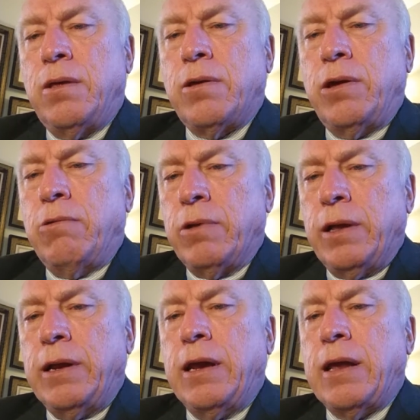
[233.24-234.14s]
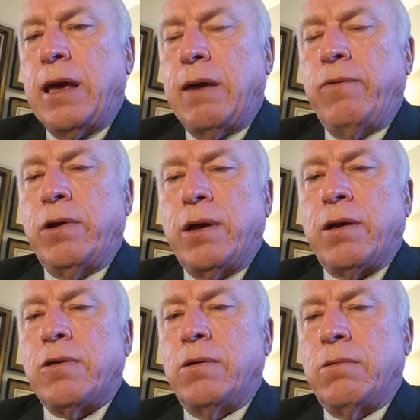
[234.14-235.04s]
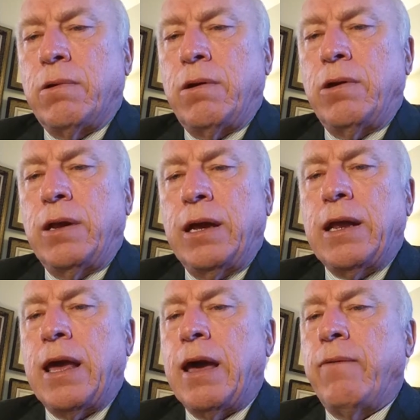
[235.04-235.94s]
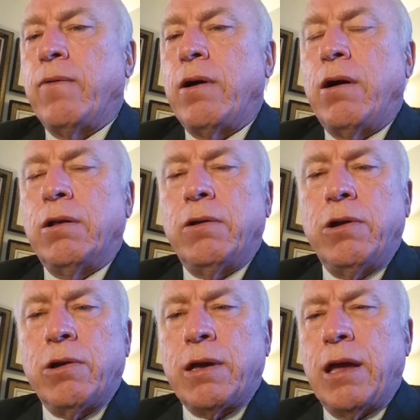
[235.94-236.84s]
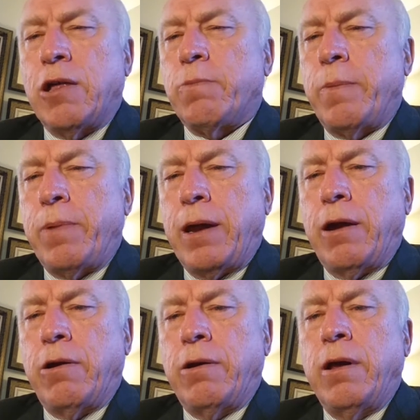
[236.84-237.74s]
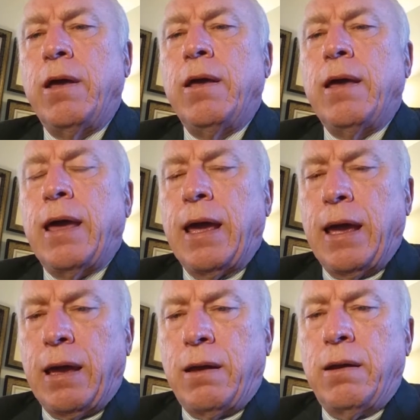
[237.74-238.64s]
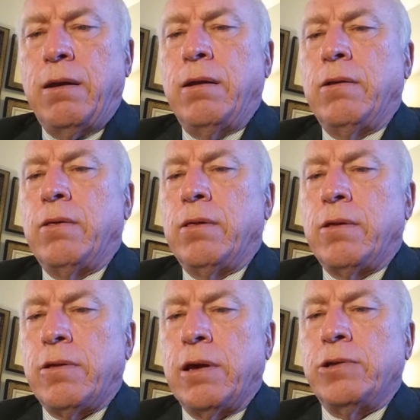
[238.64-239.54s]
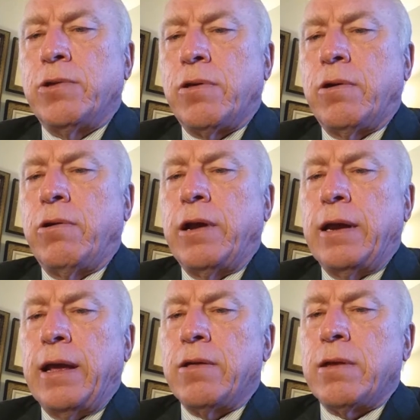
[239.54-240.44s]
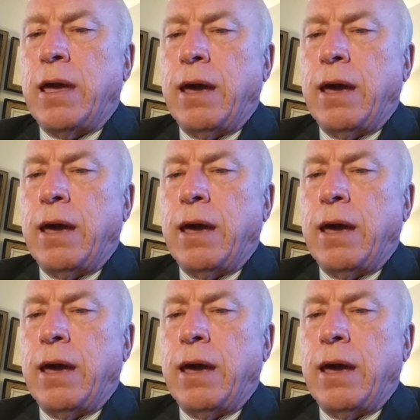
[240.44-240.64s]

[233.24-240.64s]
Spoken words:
So you really need to have your ducks in a row. You need to have all of your case prepared, and Social Security needs to